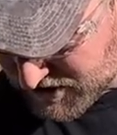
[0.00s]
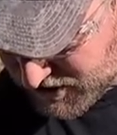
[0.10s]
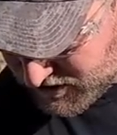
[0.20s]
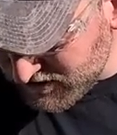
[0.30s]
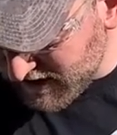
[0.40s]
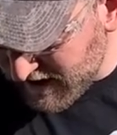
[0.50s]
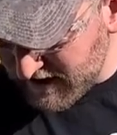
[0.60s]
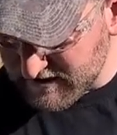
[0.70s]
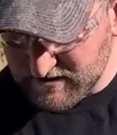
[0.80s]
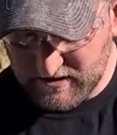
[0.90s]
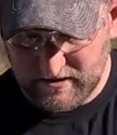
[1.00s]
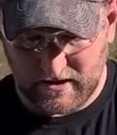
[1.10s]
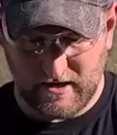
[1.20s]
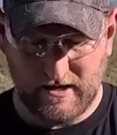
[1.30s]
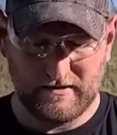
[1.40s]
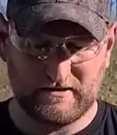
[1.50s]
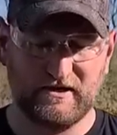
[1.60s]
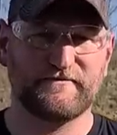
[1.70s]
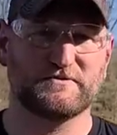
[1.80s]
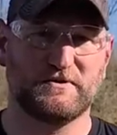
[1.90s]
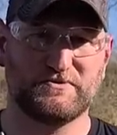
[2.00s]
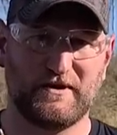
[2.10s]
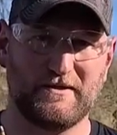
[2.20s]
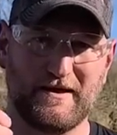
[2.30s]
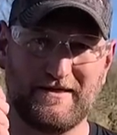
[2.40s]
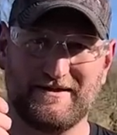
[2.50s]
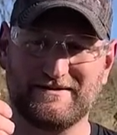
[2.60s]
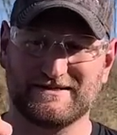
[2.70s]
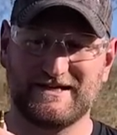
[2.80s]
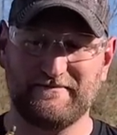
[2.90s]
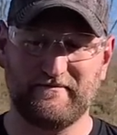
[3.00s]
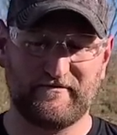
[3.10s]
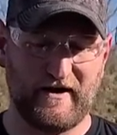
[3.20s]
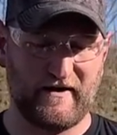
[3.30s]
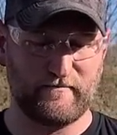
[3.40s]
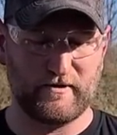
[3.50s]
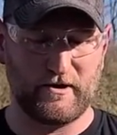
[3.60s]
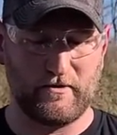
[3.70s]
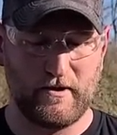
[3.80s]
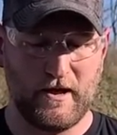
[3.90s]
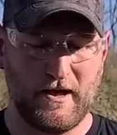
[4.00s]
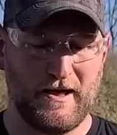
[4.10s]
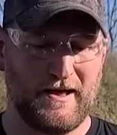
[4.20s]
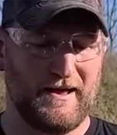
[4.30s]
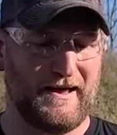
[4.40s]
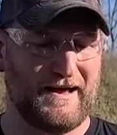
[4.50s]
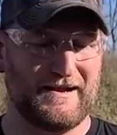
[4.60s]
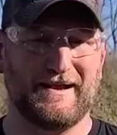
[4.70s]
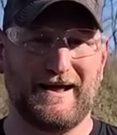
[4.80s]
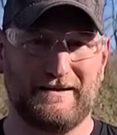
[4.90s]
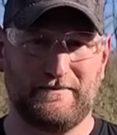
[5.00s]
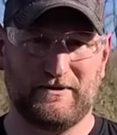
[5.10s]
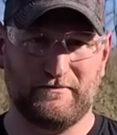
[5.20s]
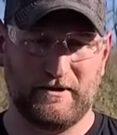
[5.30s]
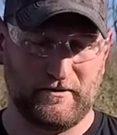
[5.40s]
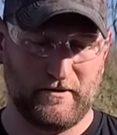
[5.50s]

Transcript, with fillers: show you guys the difference between the 7.5 Brno and a 9mm.